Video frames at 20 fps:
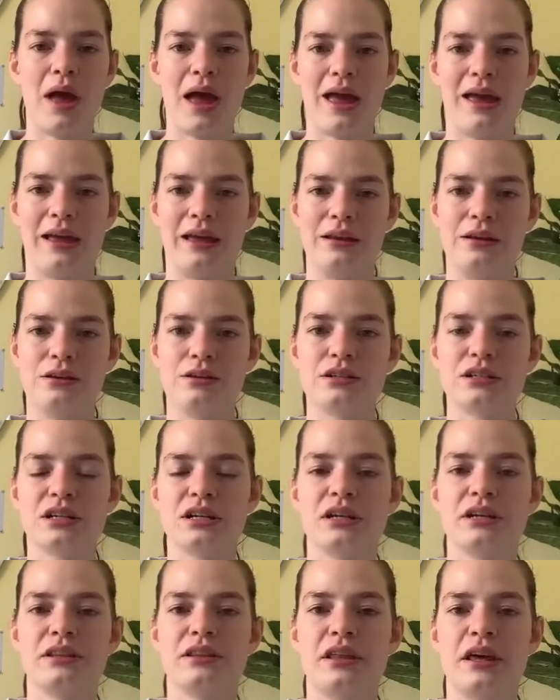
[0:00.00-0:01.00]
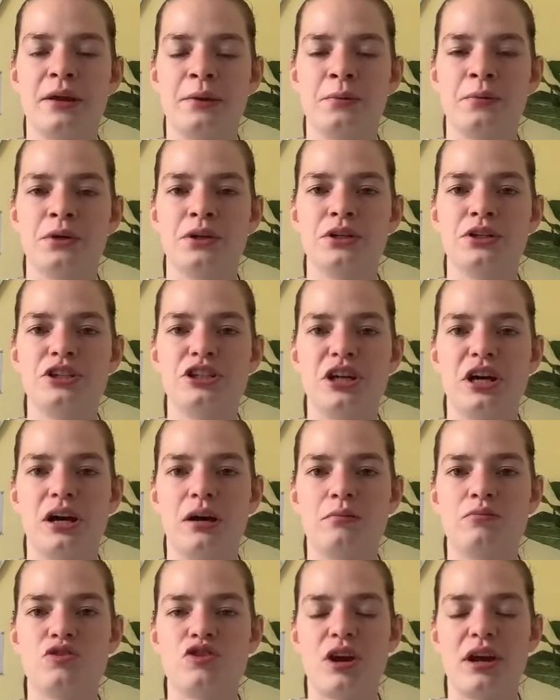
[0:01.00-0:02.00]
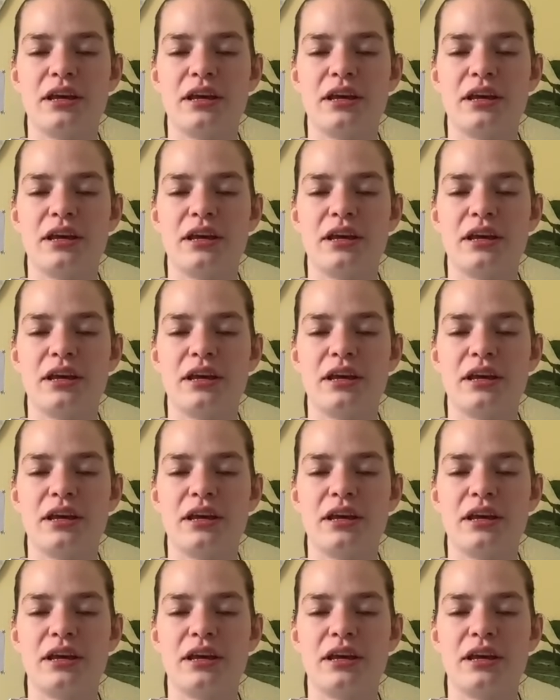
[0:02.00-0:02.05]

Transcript: and they would try